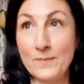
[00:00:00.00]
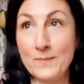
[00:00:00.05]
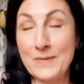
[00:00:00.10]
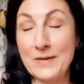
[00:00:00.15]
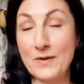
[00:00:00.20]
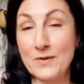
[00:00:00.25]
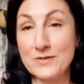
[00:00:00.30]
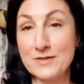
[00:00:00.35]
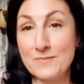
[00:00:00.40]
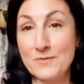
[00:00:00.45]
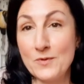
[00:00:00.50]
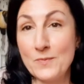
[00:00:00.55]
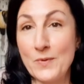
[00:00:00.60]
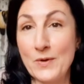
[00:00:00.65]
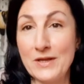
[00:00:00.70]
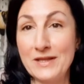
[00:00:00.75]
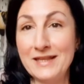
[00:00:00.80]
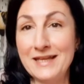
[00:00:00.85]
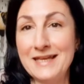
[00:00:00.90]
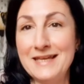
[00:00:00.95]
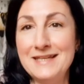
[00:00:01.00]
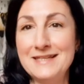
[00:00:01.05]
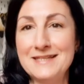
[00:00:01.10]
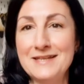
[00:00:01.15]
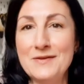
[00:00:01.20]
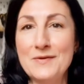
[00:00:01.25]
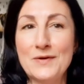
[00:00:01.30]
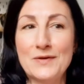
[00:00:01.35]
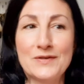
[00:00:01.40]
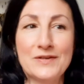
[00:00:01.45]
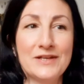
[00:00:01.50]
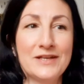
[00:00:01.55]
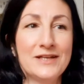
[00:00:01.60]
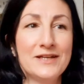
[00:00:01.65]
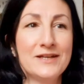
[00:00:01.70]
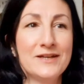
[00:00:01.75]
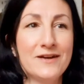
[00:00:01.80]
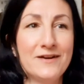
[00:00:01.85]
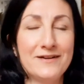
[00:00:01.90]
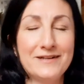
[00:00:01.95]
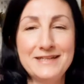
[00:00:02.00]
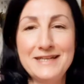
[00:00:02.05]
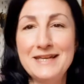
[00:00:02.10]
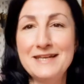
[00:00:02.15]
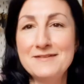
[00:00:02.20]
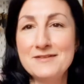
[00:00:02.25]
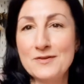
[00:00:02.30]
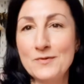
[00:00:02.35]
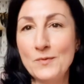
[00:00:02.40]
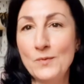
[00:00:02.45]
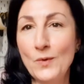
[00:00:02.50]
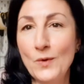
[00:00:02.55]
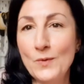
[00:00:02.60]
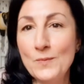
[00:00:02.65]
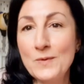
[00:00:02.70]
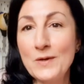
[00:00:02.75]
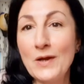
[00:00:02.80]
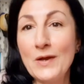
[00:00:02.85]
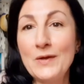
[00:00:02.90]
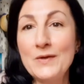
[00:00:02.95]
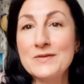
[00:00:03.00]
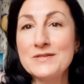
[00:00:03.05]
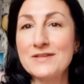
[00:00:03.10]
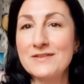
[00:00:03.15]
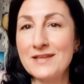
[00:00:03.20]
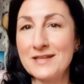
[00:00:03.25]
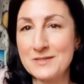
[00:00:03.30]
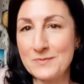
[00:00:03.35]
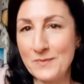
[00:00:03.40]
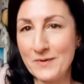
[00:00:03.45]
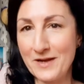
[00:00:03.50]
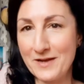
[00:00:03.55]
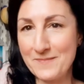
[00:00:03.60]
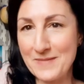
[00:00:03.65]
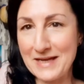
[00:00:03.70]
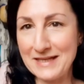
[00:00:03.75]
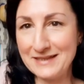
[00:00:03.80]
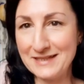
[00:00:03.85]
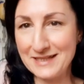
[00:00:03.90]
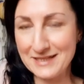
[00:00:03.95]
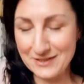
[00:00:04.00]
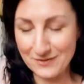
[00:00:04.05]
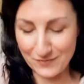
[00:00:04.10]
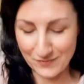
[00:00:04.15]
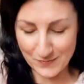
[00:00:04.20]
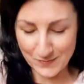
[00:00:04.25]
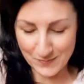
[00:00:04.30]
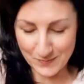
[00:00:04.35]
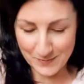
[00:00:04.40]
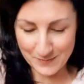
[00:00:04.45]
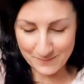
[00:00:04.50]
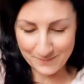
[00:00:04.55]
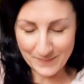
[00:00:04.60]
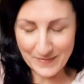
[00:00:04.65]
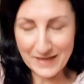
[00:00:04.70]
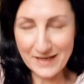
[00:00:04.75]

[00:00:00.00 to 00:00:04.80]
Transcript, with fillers: because I'm not putting the heating on, I need warm clothes, so that's what I made this for.